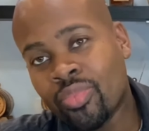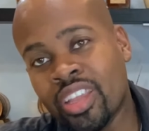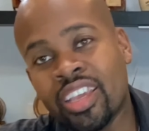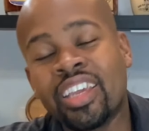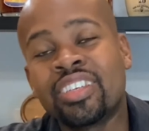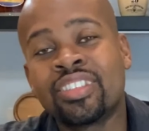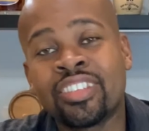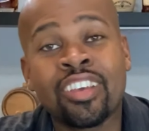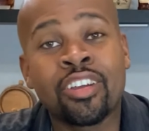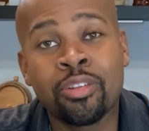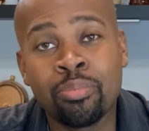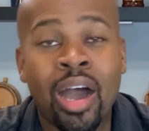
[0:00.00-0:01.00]
is this a
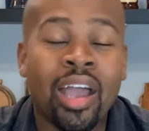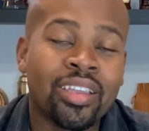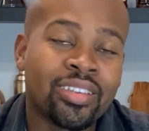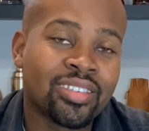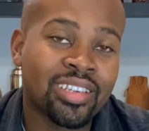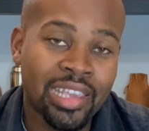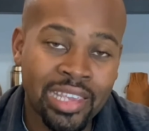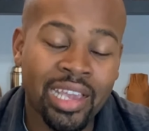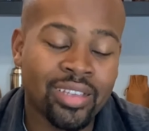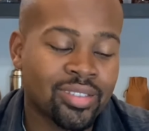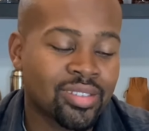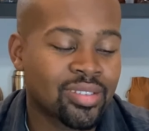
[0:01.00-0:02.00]
good buy?
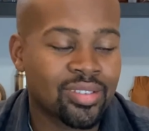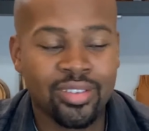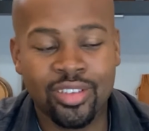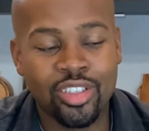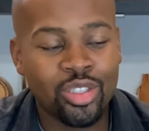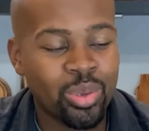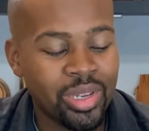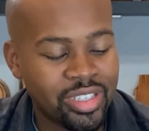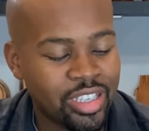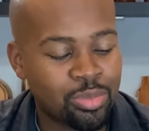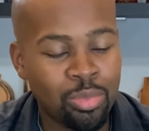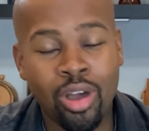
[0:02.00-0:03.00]
Yes.
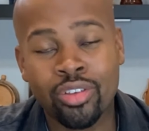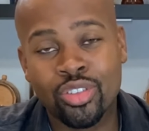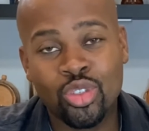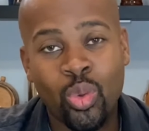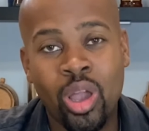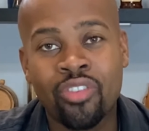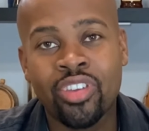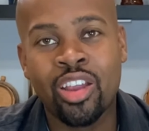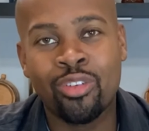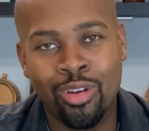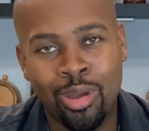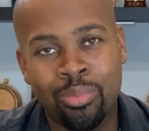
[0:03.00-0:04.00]
26 bucks, 12 year
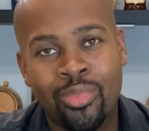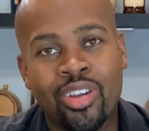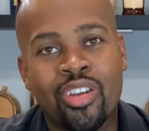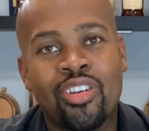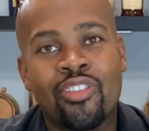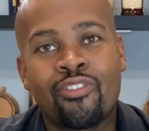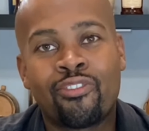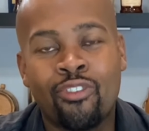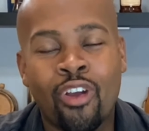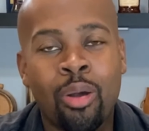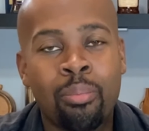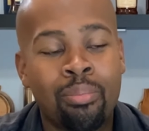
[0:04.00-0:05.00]
rum
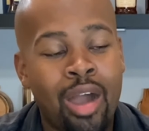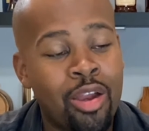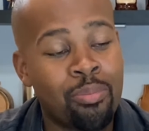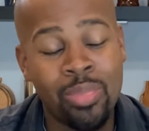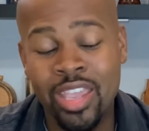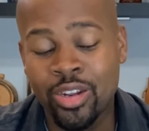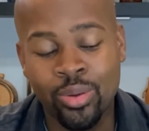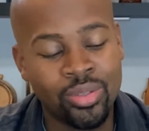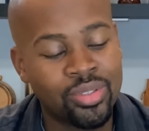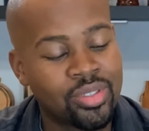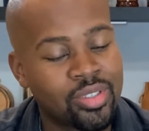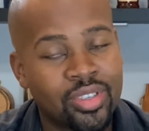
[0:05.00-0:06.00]
from
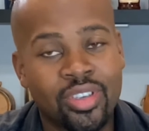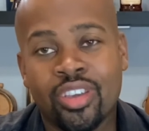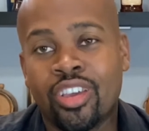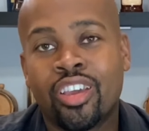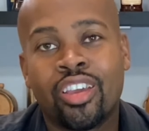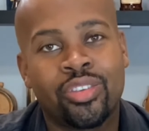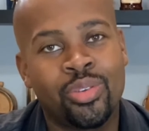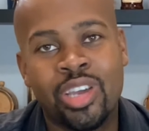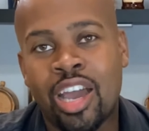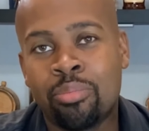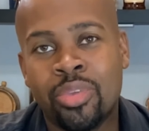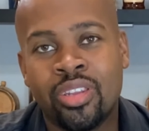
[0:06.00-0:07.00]
Barbados. You
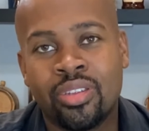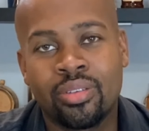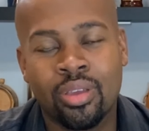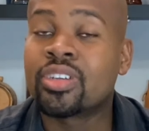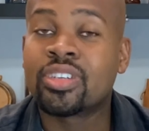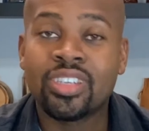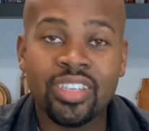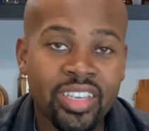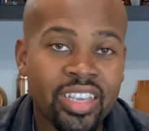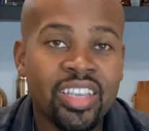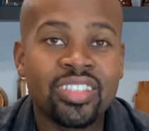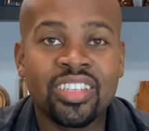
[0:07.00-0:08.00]
can't beat it.
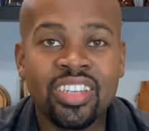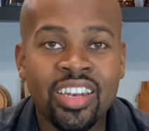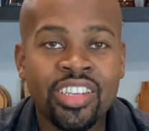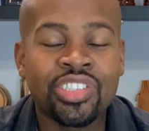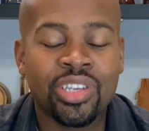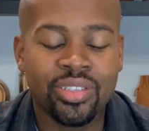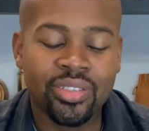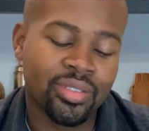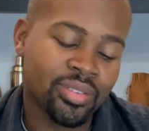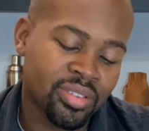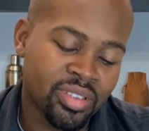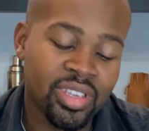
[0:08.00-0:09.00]
Is it delicious?
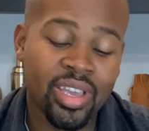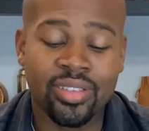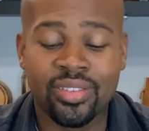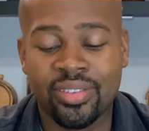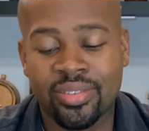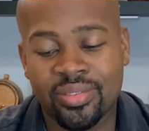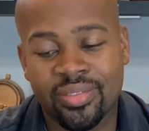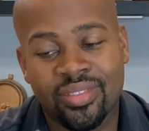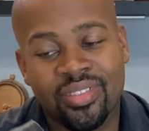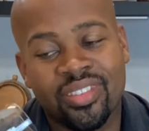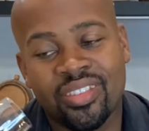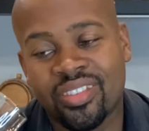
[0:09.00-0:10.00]
Yes.
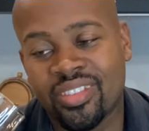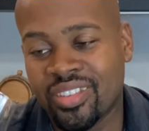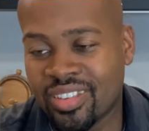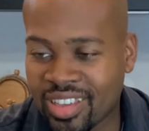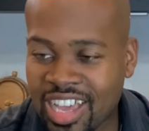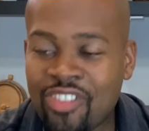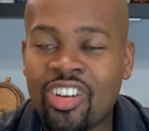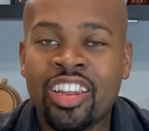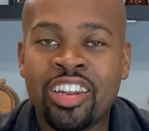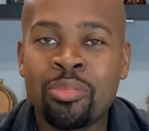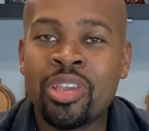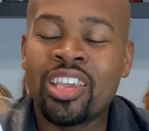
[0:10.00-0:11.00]
I have a
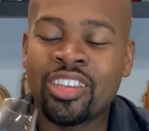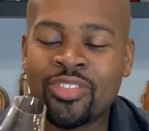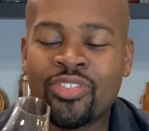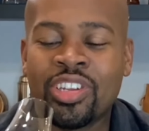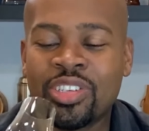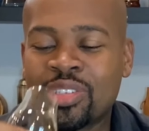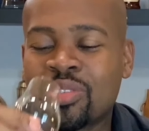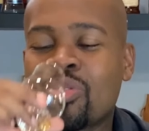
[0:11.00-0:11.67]
little bit here to finish.